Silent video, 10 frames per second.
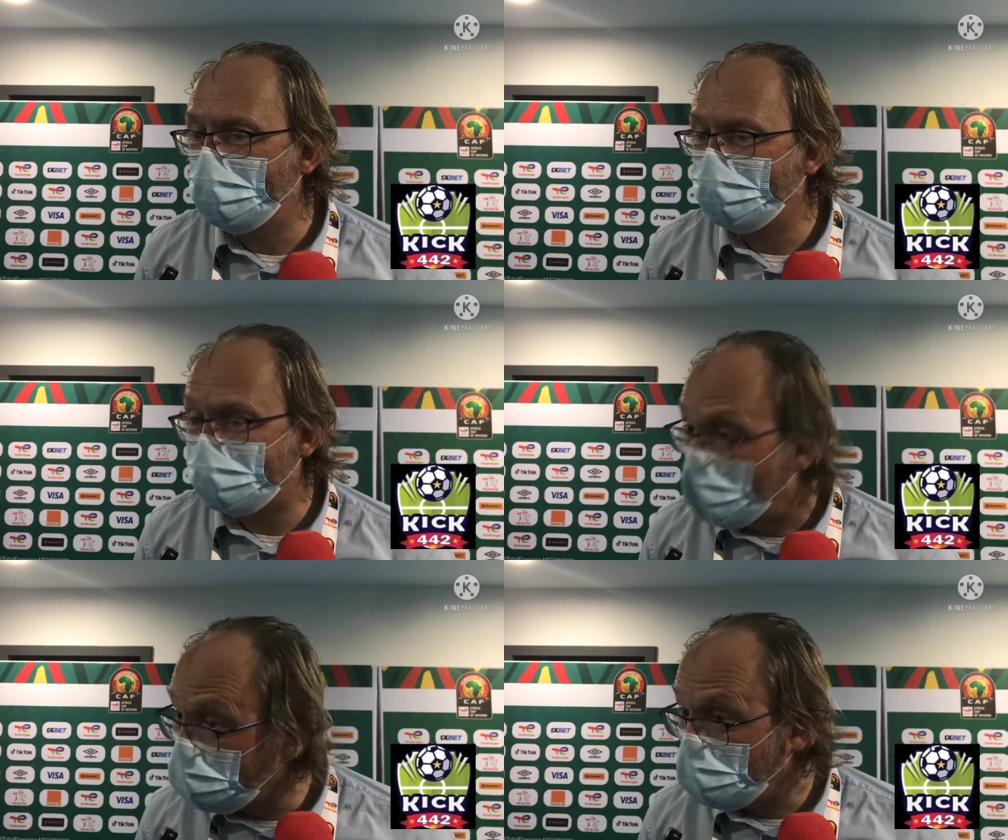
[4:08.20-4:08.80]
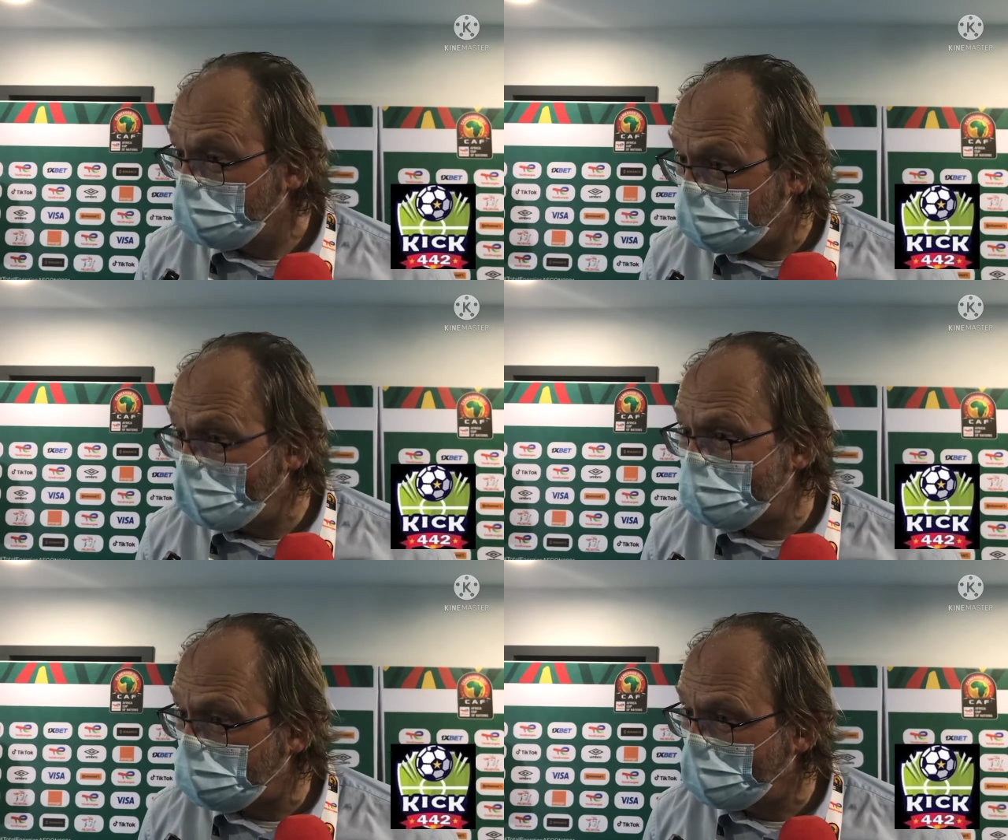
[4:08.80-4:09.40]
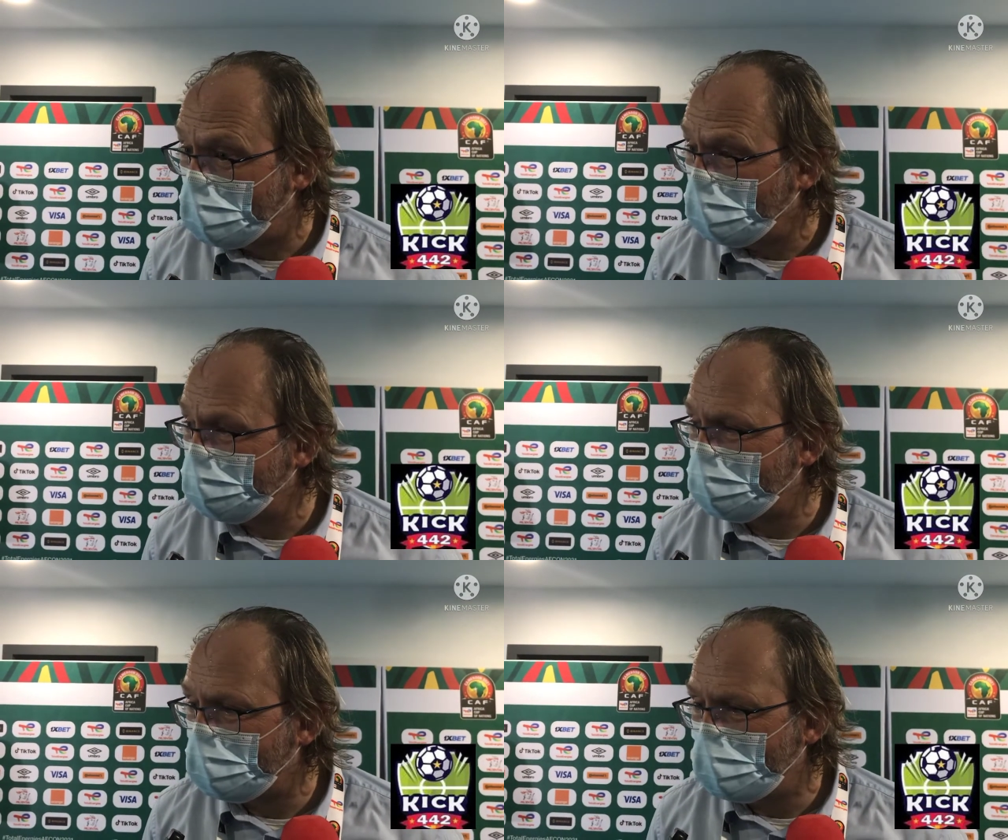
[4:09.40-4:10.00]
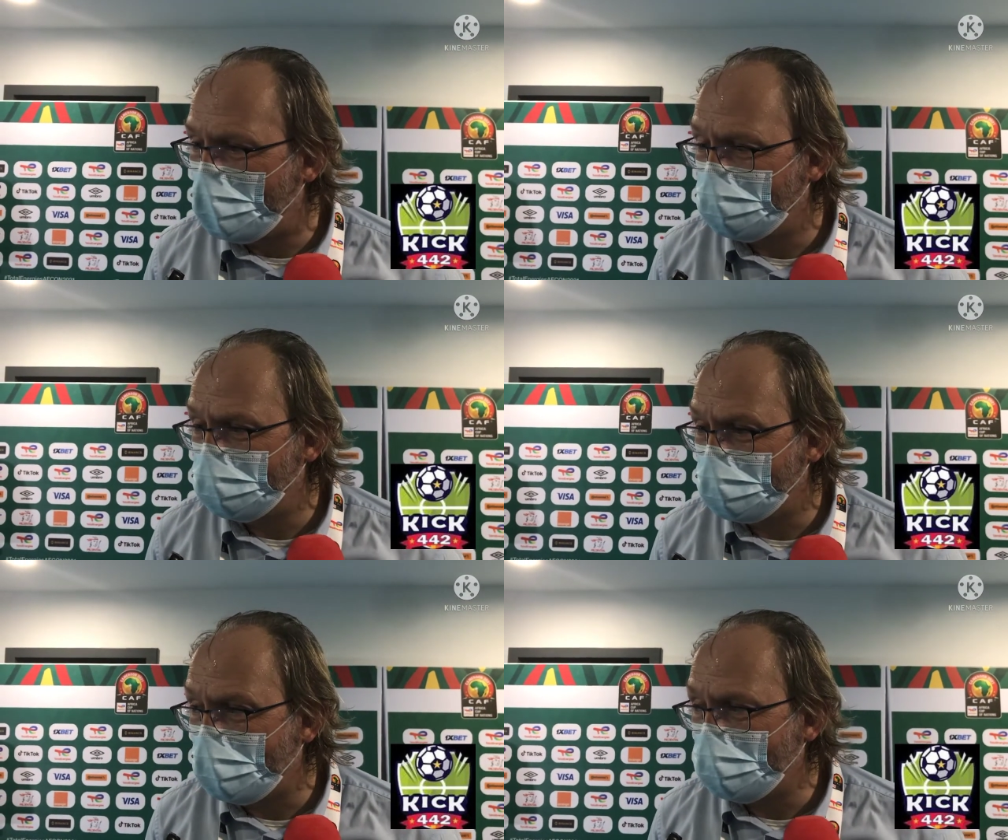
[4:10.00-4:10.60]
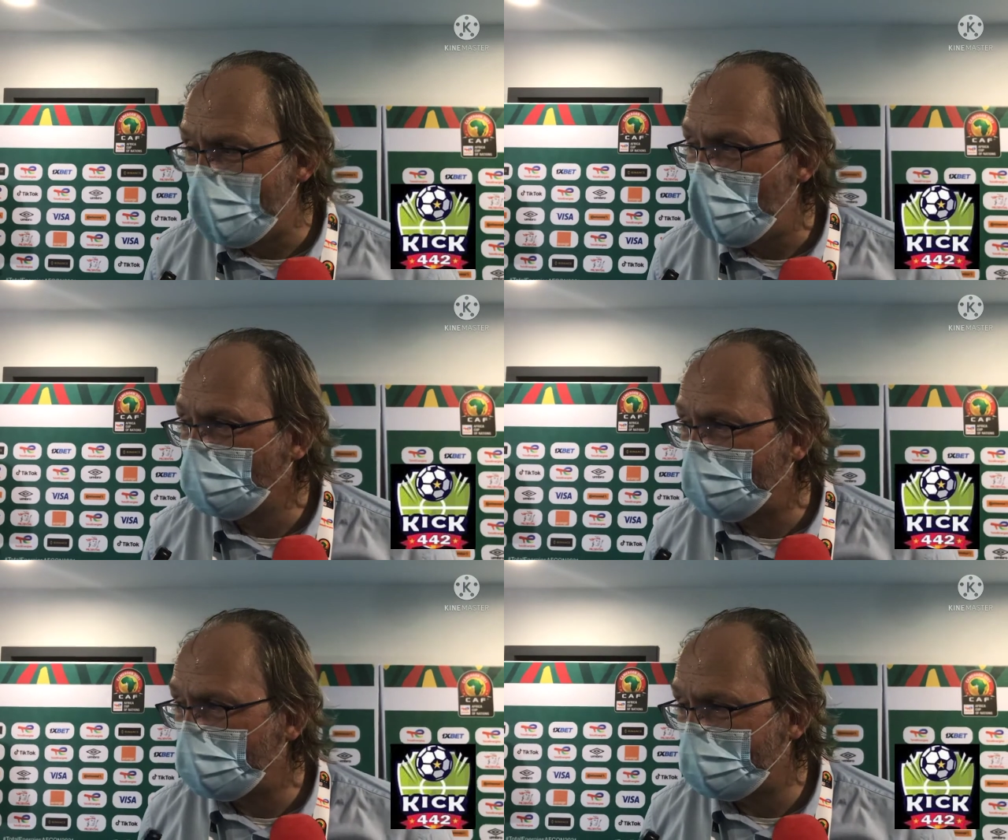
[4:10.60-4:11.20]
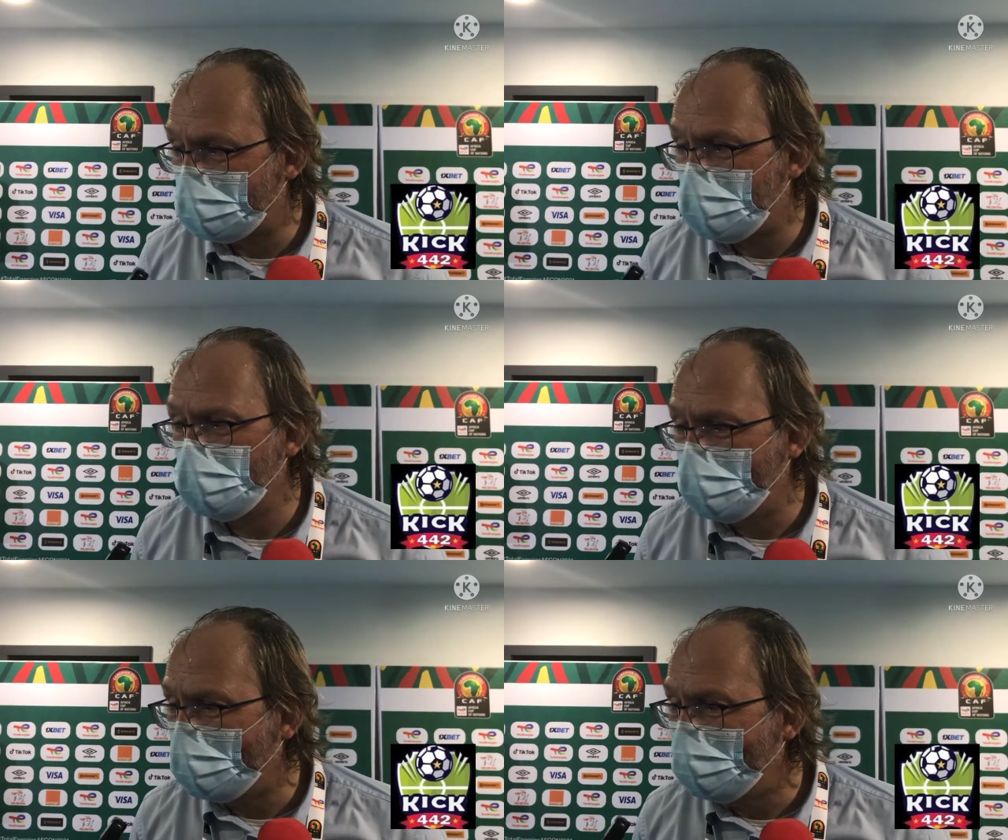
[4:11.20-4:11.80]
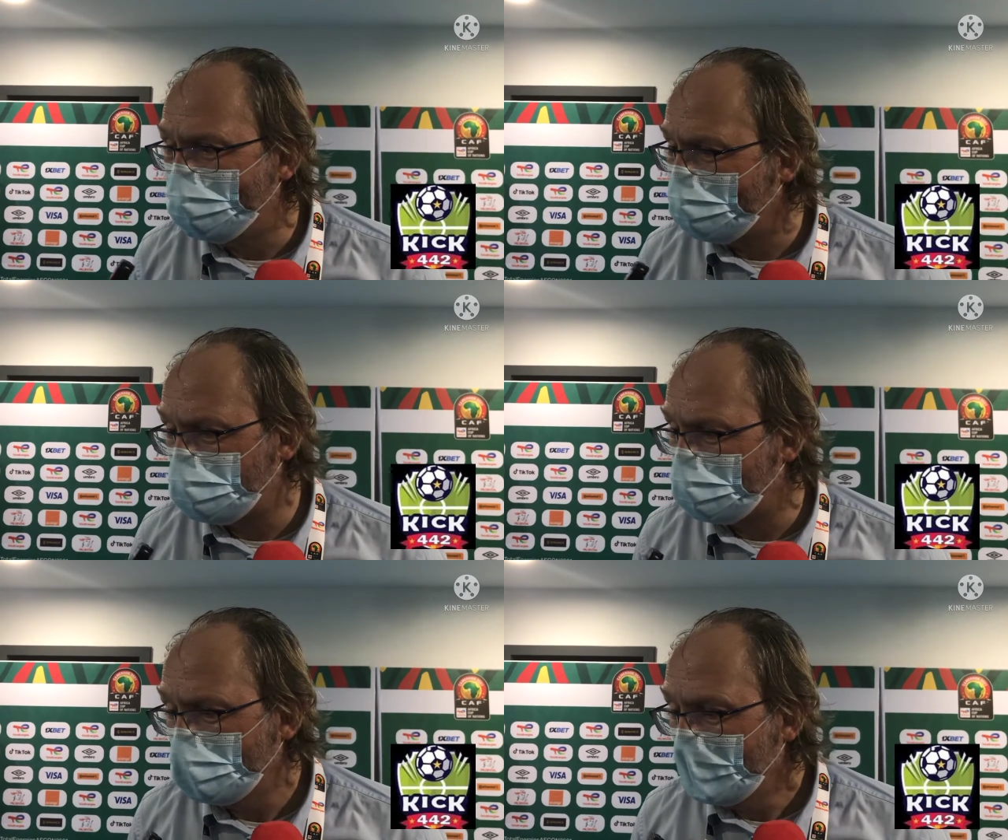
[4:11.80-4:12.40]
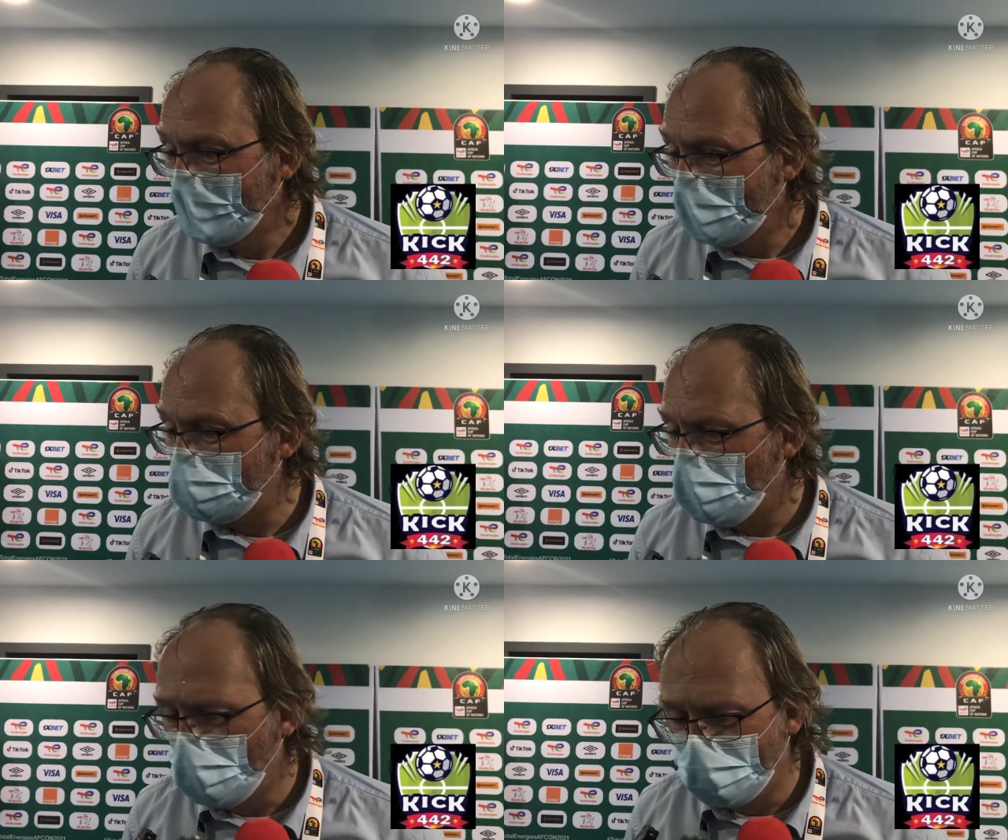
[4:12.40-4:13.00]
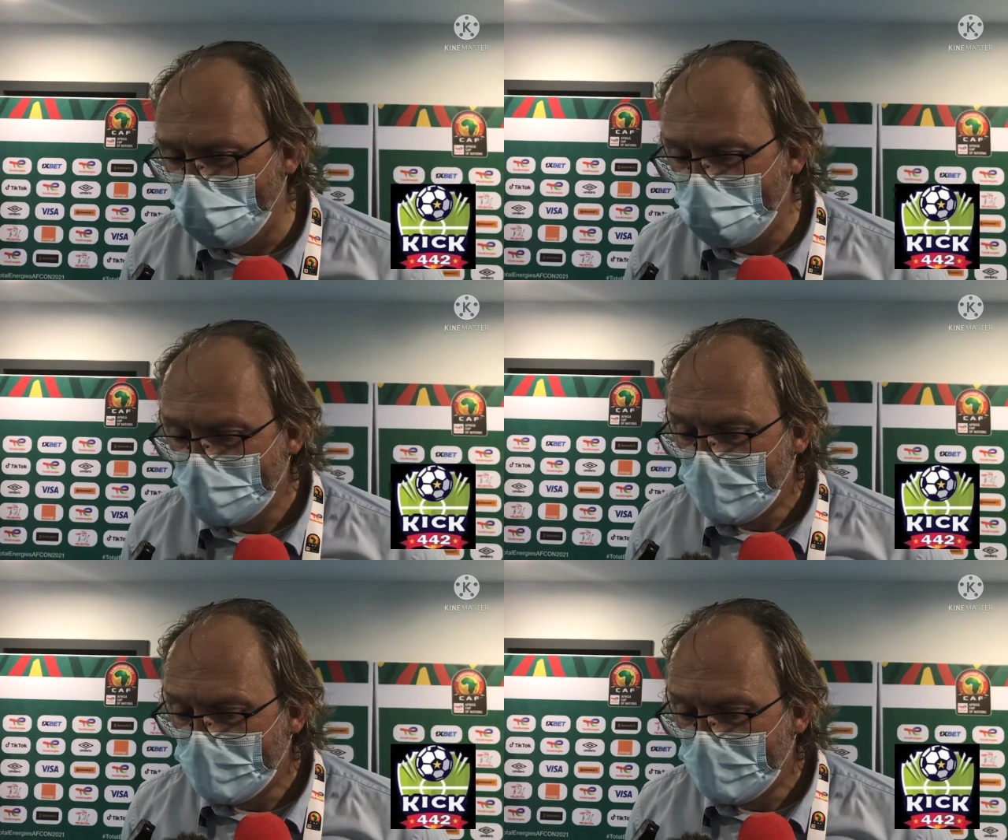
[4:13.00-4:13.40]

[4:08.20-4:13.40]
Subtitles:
can start from scratch, because if we think now that it's going to be easy, it won't be.